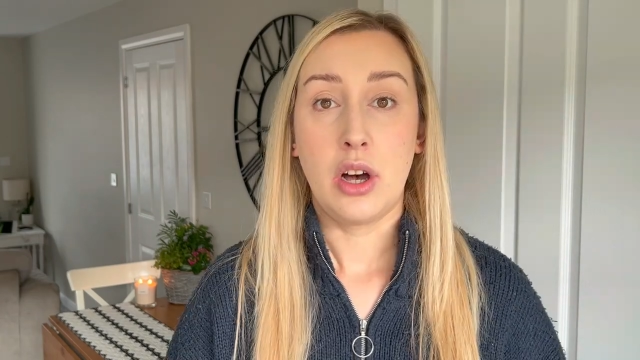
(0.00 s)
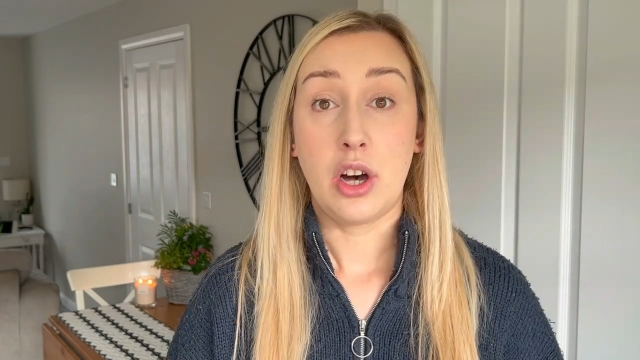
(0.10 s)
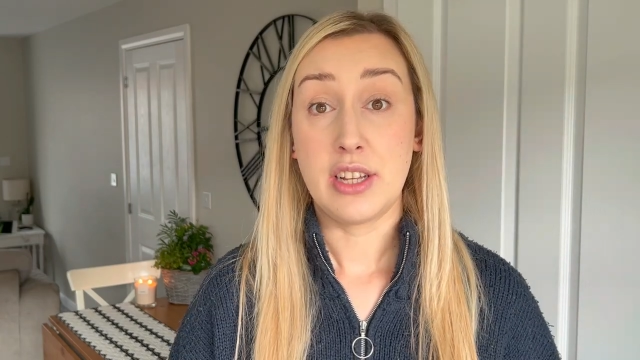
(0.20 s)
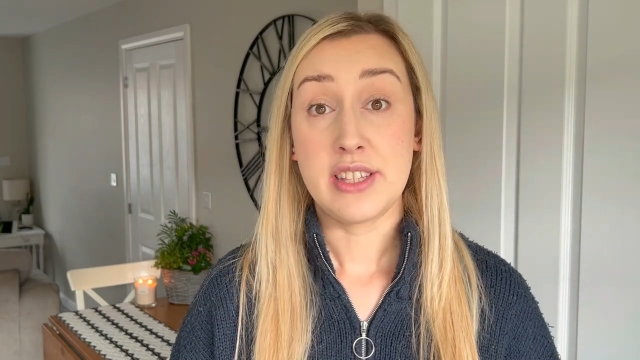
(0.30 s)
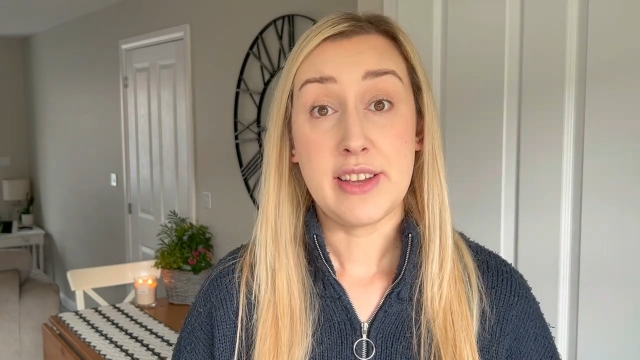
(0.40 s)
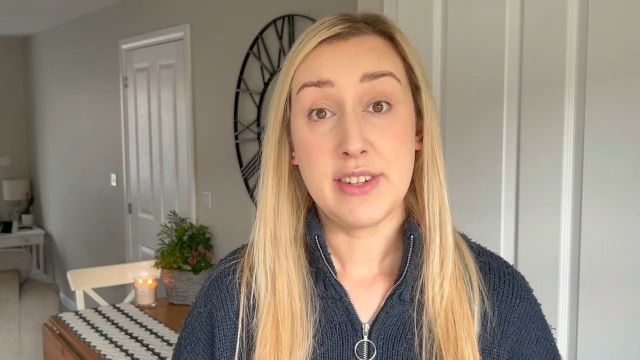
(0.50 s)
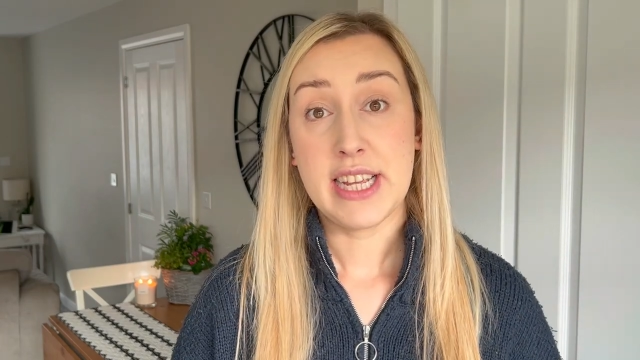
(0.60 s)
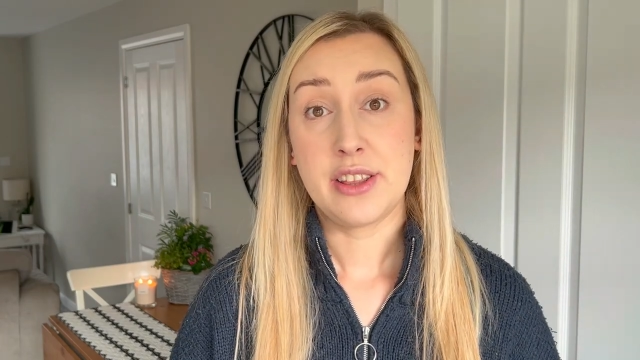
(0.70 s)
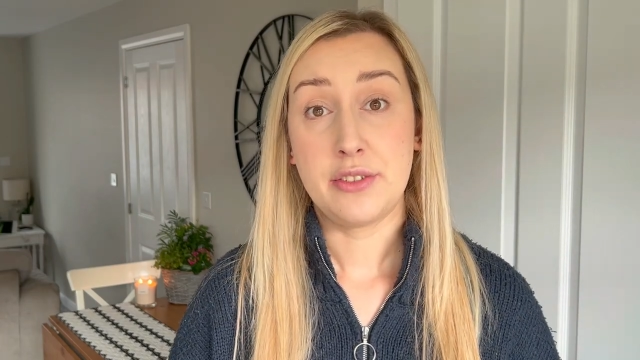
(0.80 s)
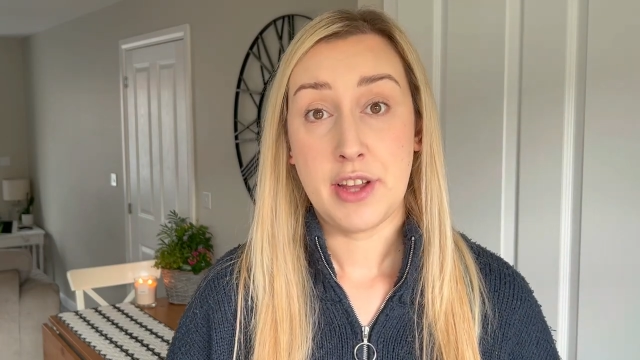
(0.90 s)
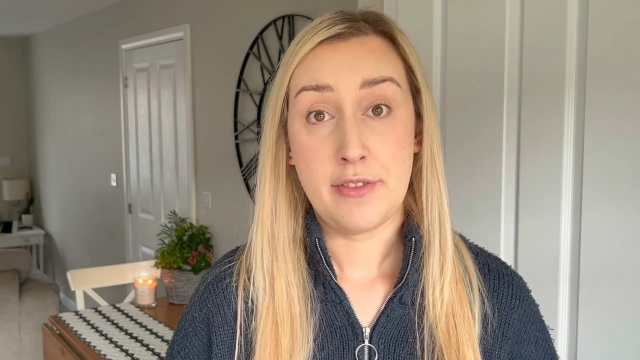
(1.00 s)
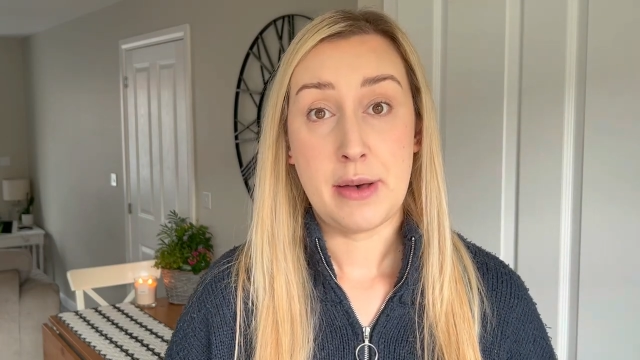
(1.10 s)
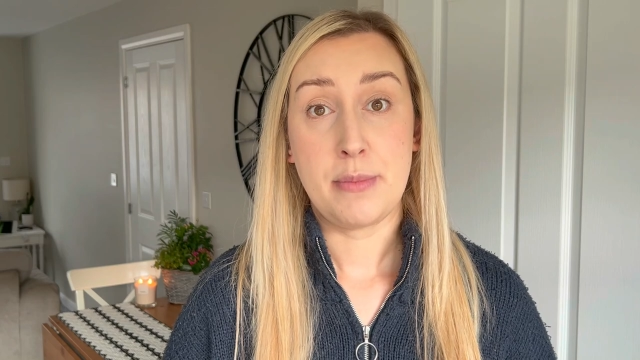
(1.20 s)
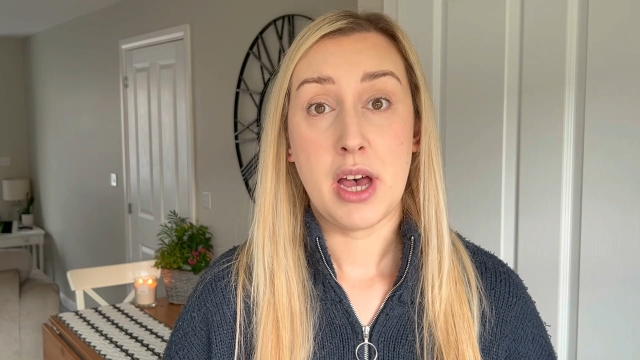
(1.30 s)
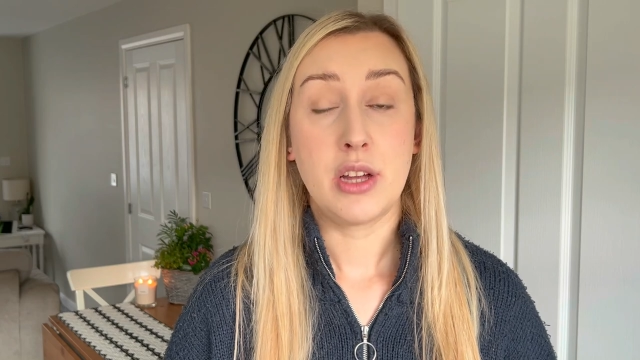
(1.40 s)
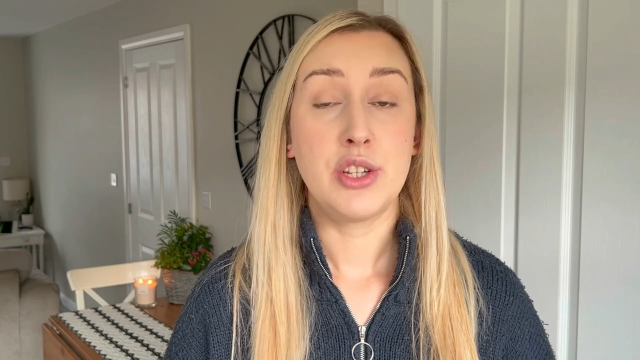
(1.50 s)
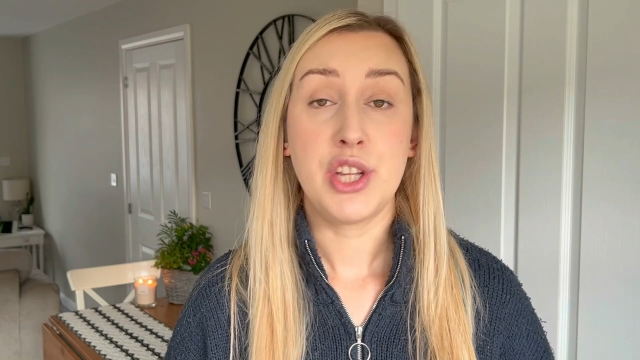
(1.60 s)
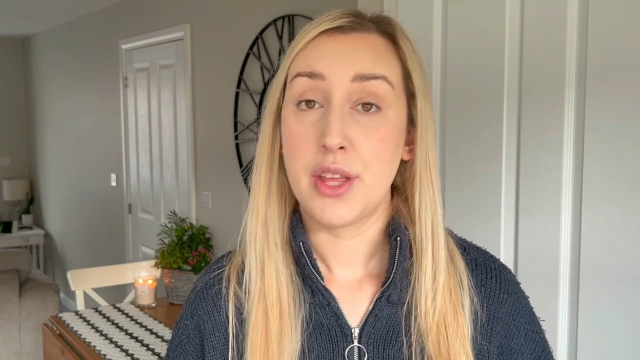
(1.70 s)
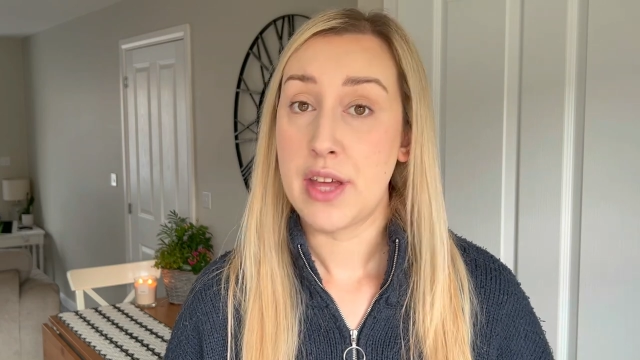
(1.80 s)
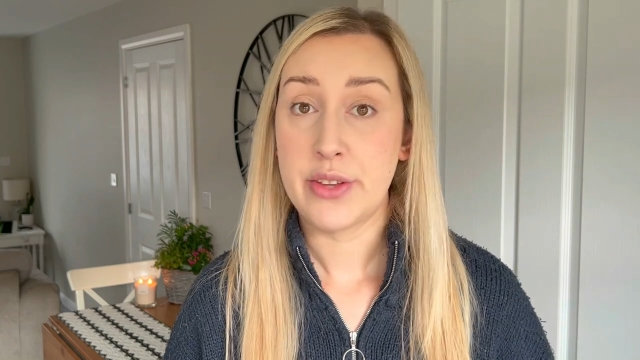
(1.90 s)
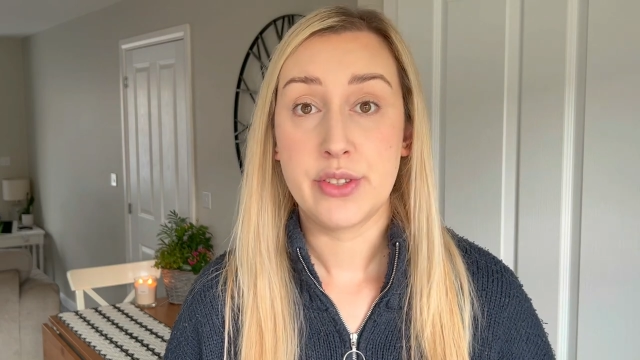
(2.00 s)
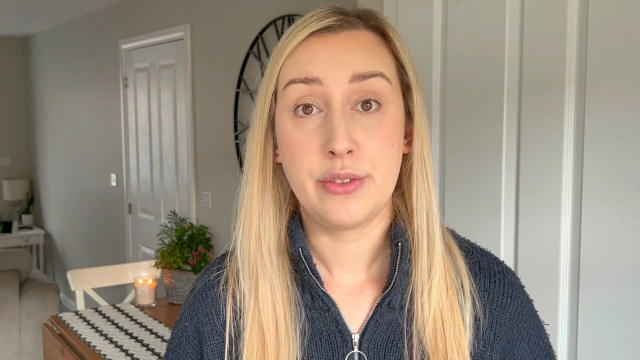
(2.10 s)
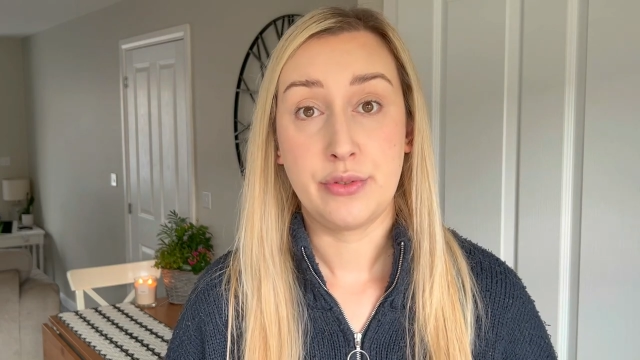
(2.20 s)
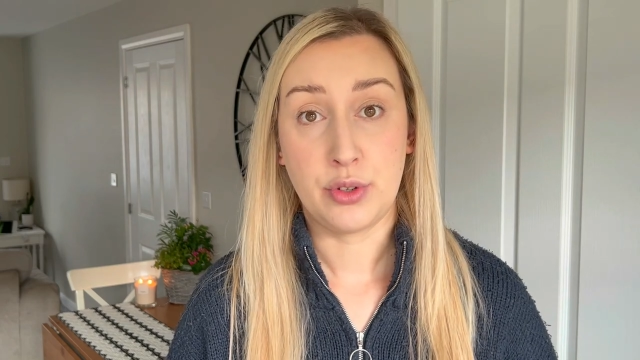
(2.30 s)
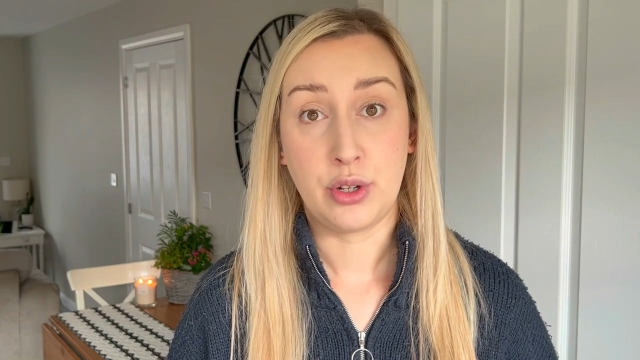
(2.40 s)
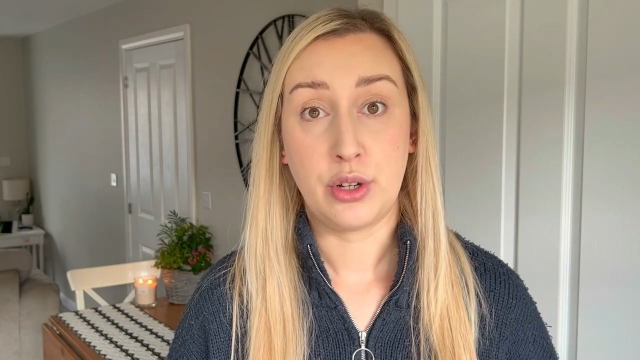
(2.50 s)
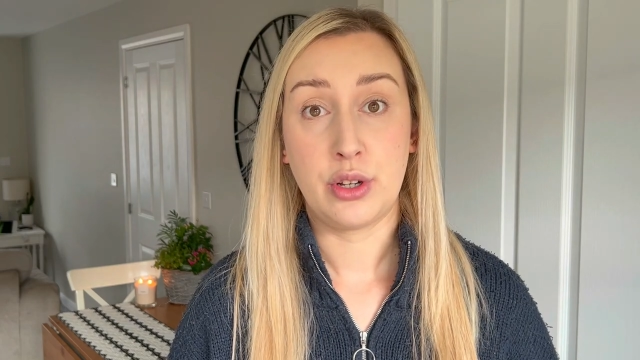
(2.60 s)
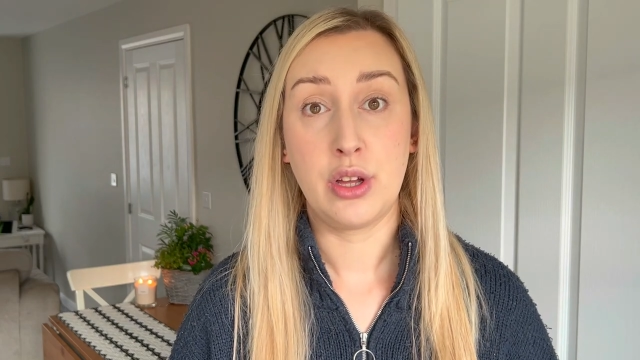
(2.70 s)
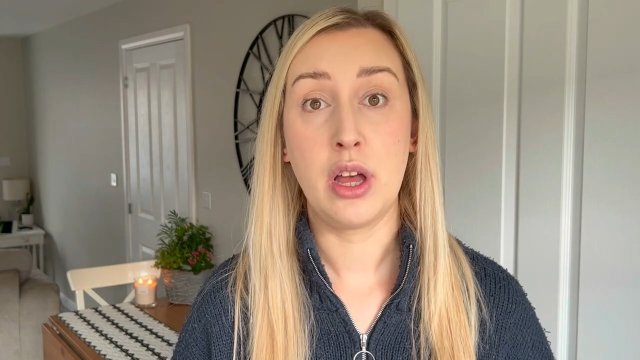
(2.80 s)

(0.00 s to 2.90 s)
On the 17th of November 2004,